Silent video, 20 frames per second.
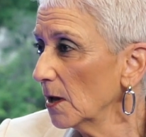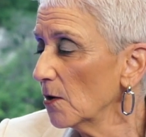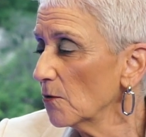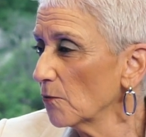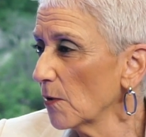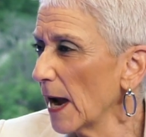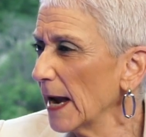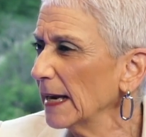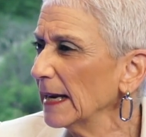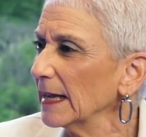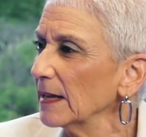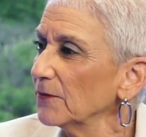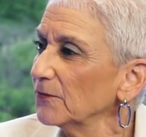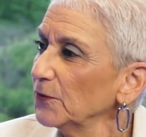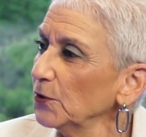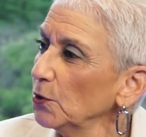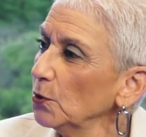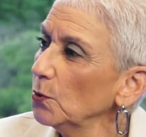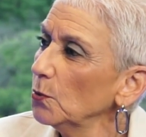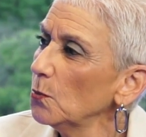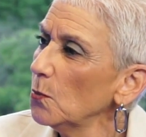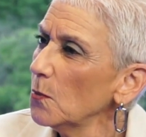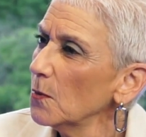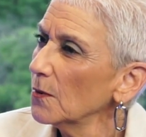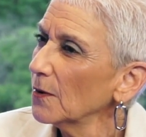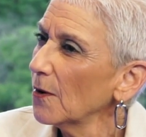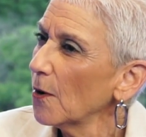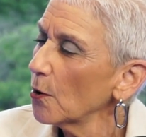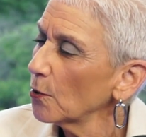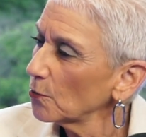right? If you
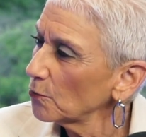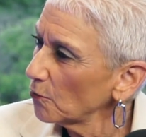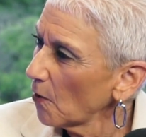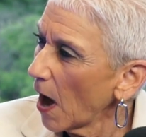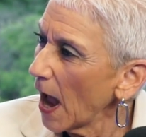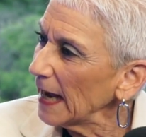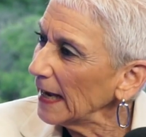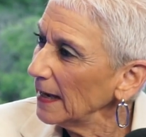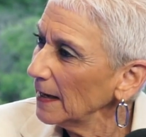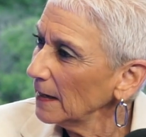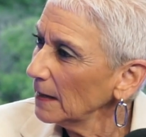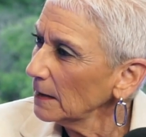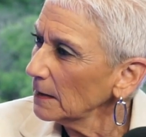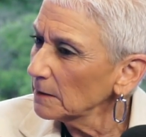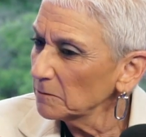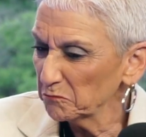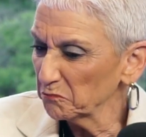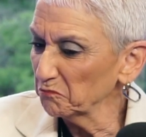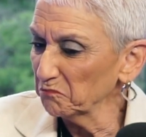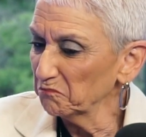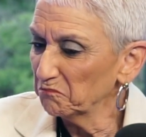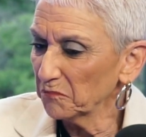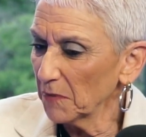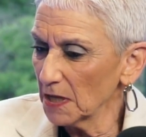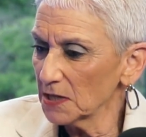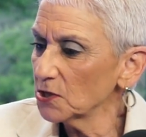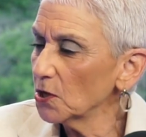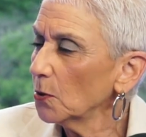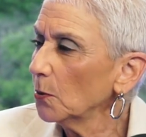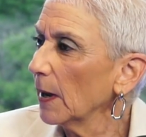are crying,
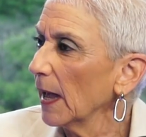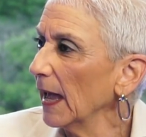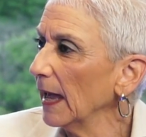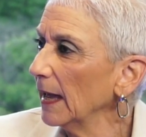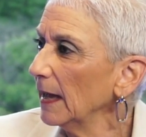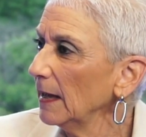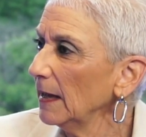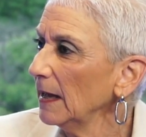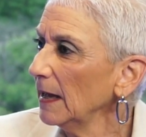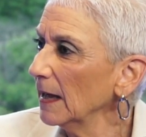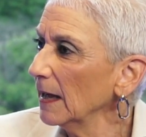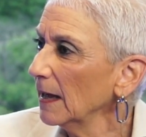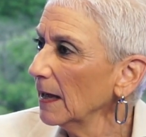it's okay.